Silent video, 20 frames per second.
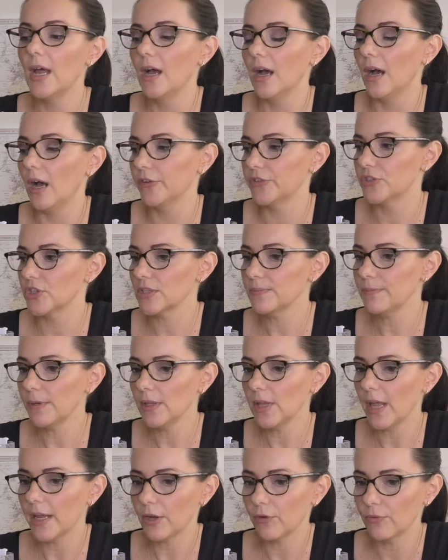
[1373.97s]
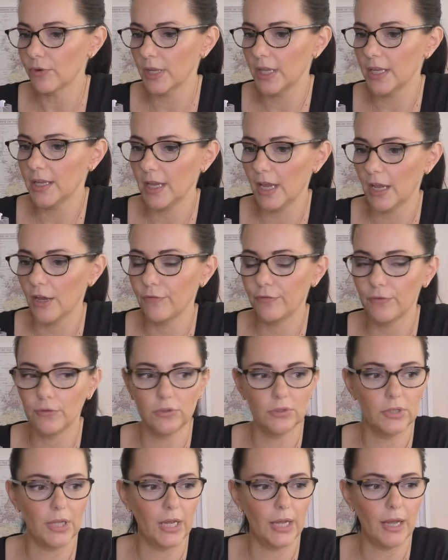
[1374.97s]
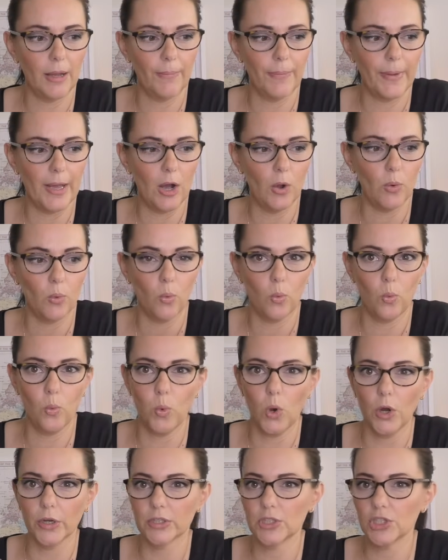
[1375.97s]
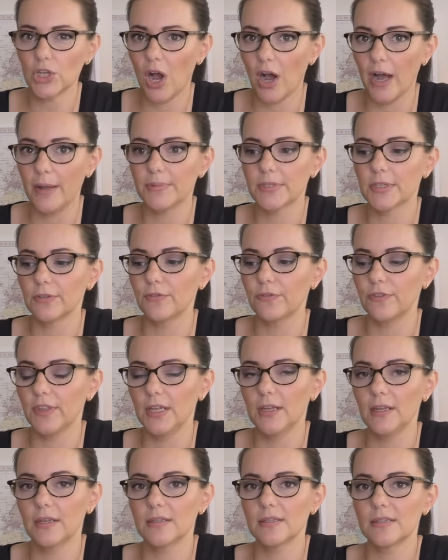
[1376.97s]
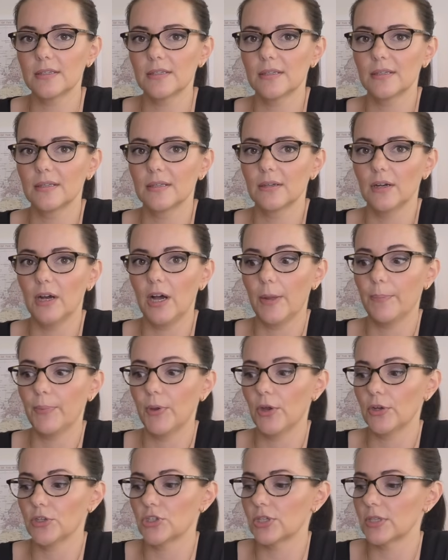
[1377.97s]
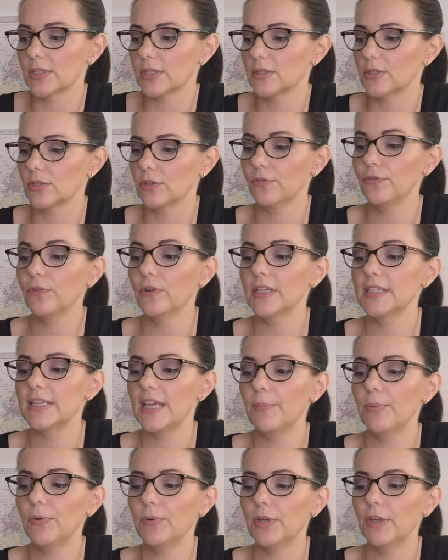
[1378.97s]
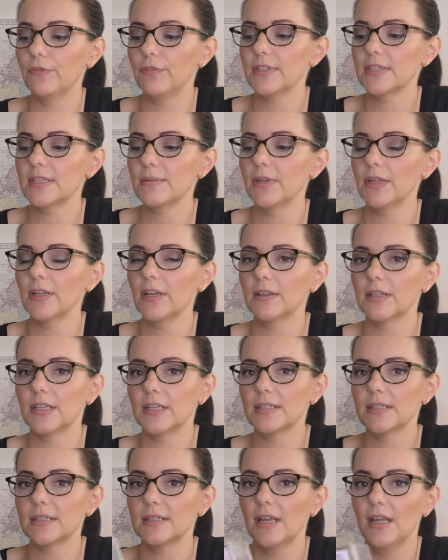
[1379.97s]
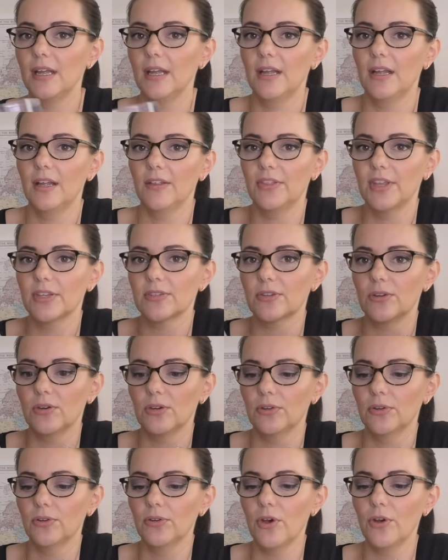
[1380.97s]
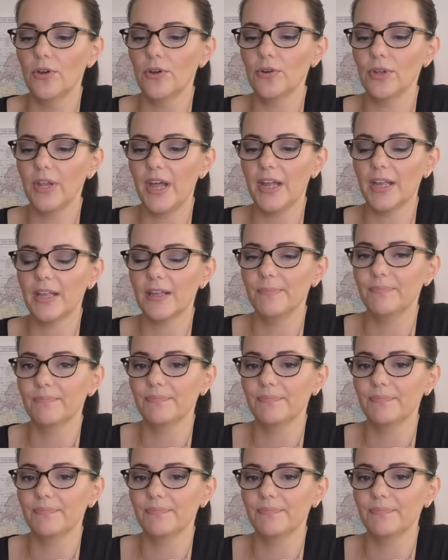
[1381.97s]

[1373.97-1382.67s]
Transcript: I'd just be like really careful about what types of things I purchased. So for example, if it's something like this that's got no like